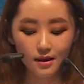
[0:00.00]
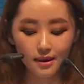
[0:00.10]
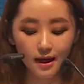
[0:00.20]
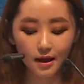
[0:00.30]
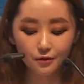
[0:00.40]

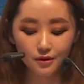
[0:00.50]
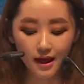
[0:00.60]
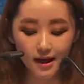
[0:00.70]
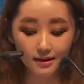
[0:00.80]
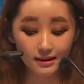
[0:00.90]
that I would
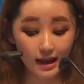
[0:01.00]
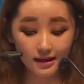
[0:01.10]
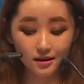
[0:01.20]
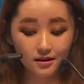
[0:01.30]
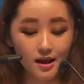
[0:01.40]
not die in
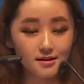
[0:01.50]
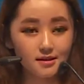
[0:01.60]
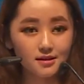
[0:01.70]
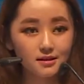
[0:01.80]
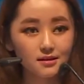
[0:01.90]
the
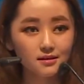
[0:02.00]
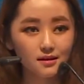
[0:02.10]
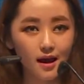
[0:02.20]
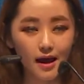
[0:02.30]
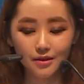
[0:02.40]
desert
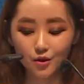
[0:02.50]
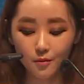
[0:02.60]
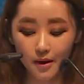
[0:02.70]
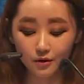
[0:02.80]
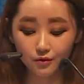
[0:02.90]
and
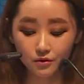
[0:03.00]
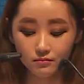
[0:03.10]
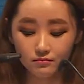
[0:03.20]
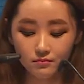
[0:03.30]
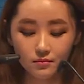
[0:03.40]
nobody would
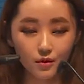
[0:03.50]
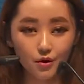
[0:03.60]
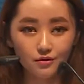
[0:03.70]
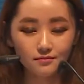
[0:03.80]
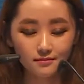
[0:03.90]
know,